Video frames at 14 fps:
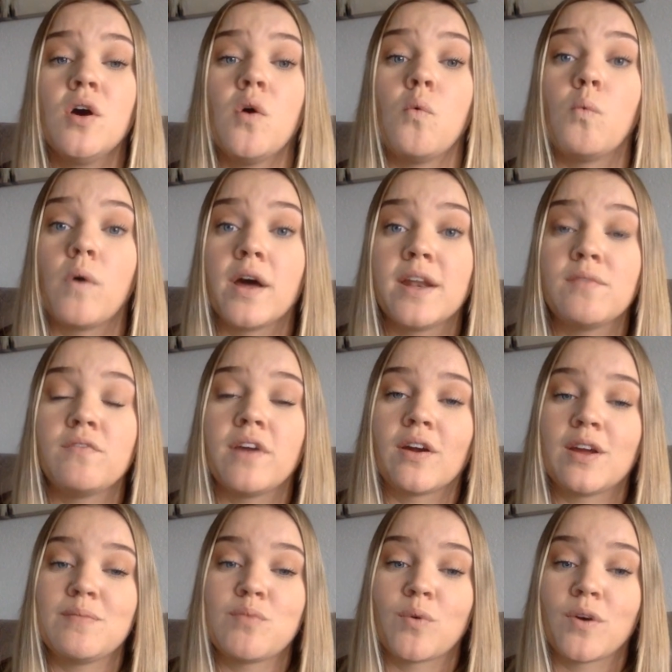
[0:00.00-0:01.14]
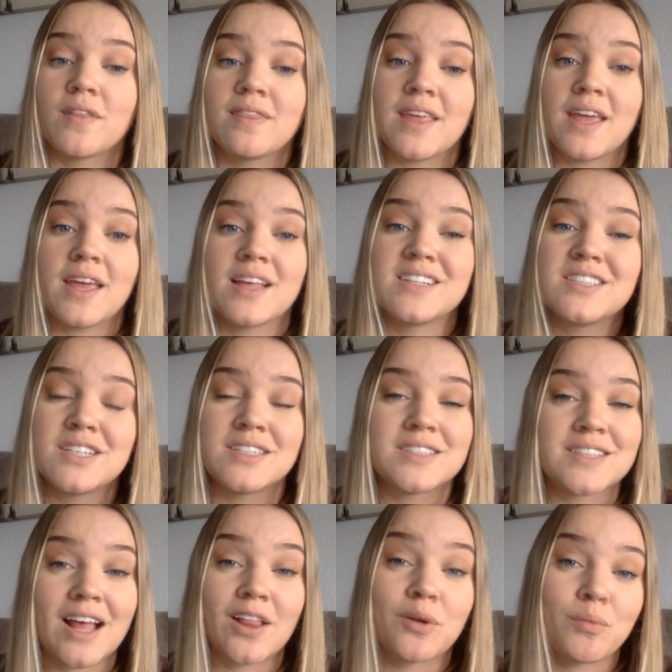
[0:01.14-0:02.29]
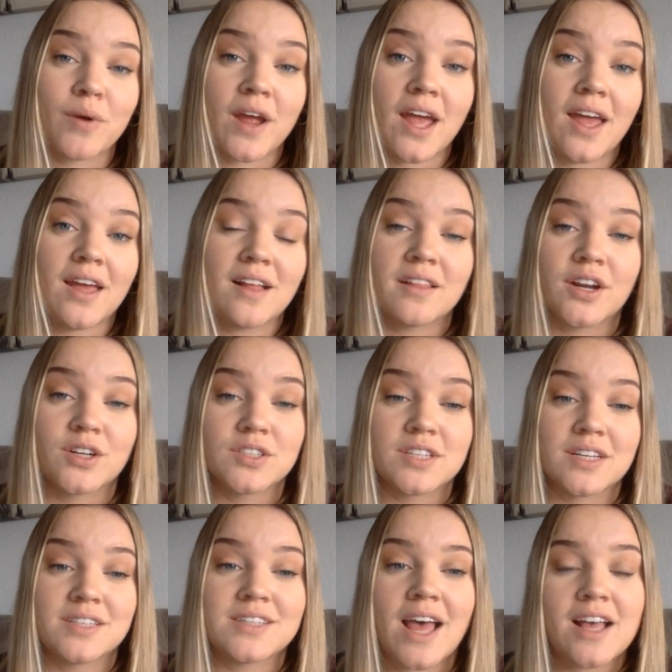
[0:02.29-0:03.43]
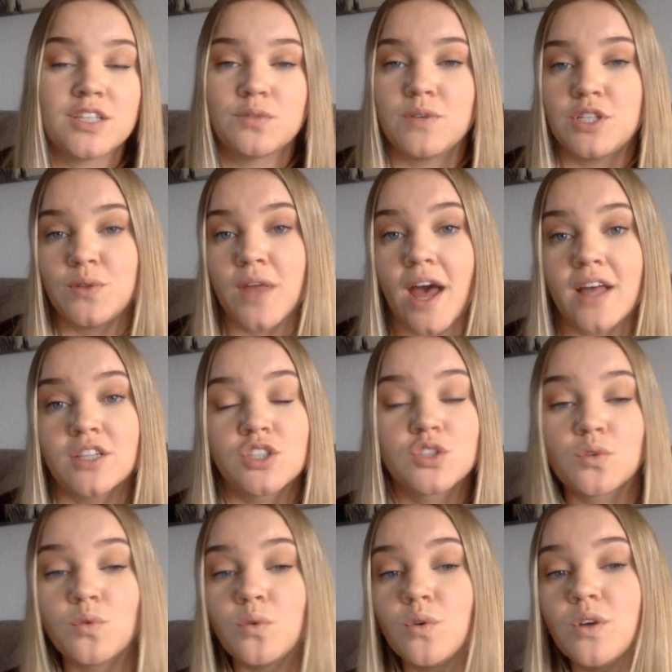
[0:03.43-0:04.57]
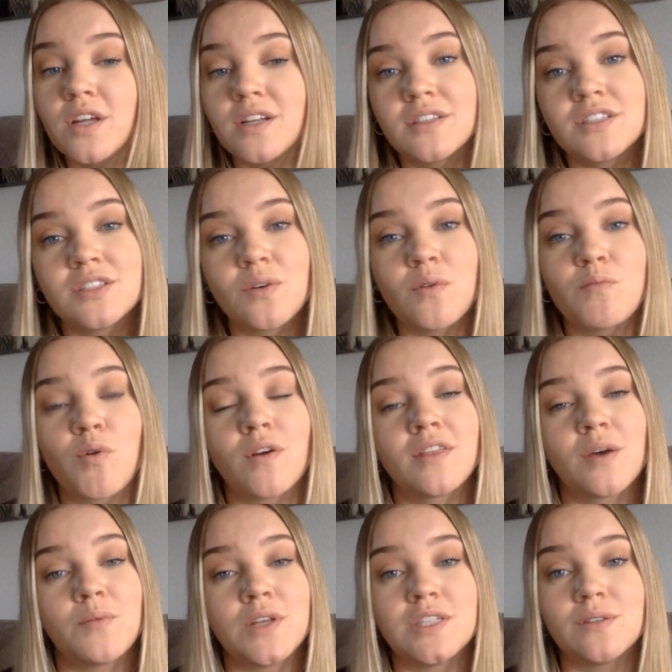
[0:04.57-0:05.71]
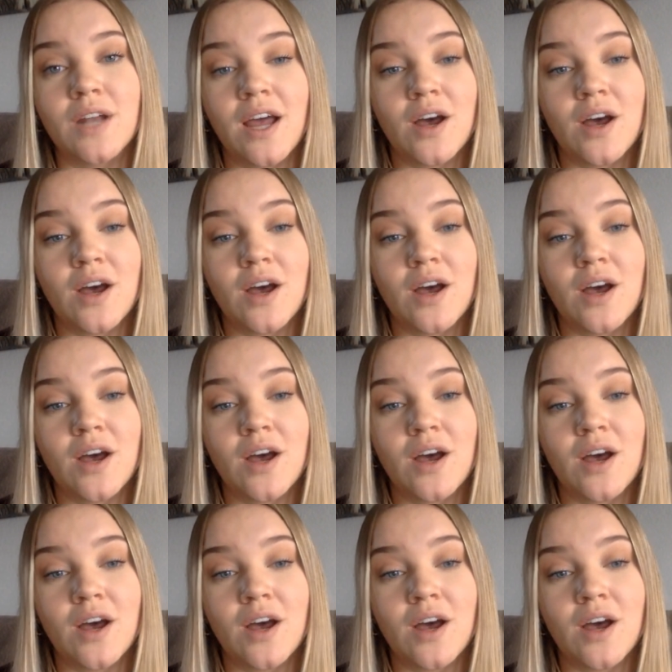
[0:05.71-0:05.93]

One very important thing is to celebrate Claire's success. We do that in school, and it's so important that we do it at